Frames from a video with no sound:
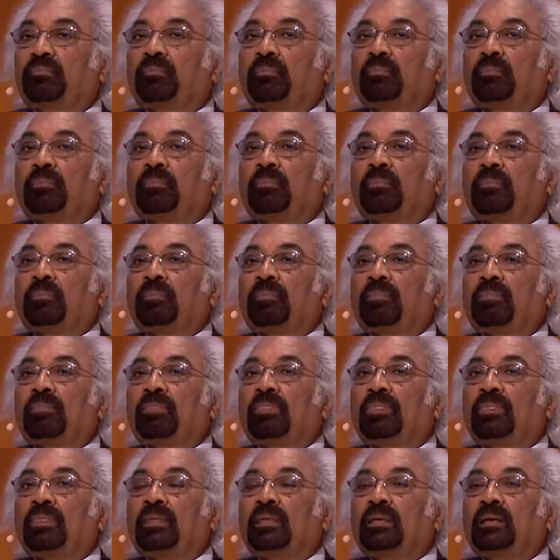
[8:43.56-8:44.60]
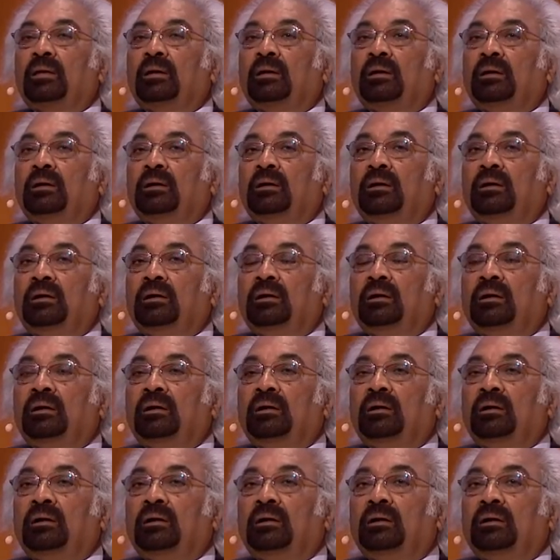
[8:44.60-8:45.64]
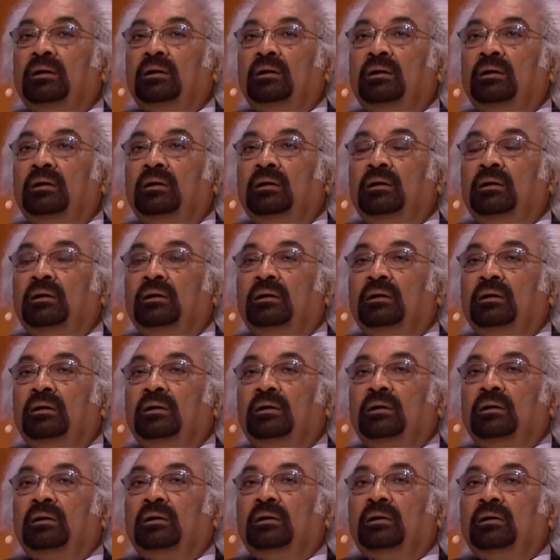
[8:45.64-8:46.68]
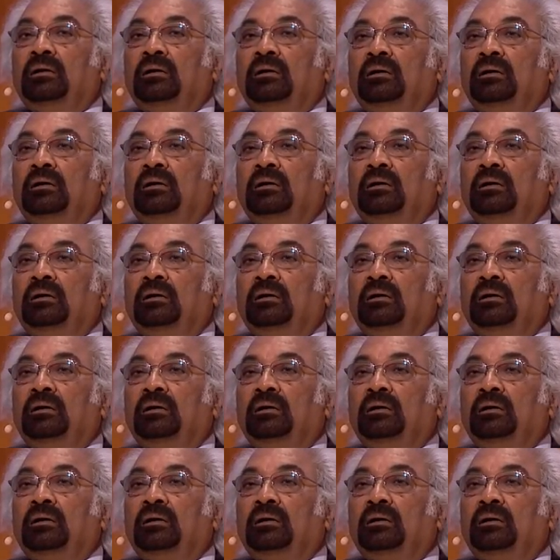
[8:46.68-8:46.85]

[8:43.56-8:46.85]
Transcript: [no speech]